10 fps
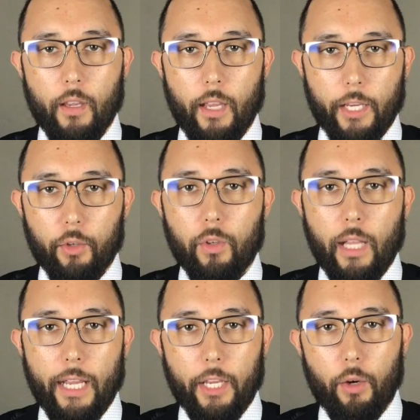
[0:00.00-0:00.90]
At Google
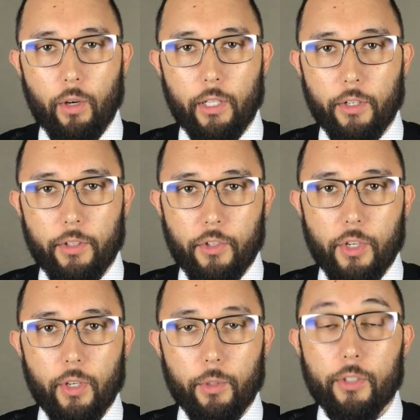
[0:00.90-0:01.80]
I/O earlier this
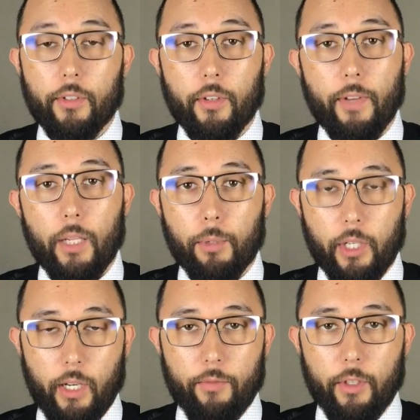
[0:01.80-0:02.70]
year, which is their developer
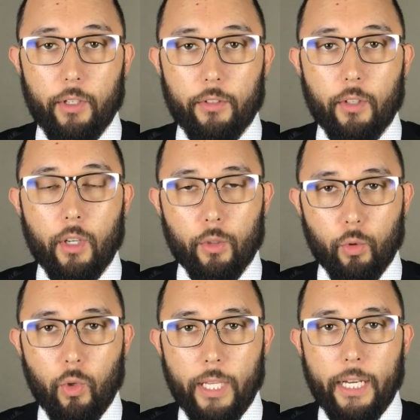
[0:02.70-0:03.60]
conference,
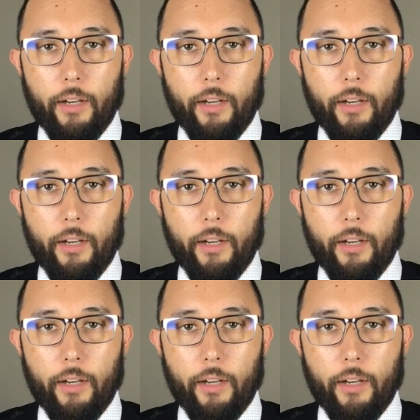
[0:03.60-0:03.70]
Google laid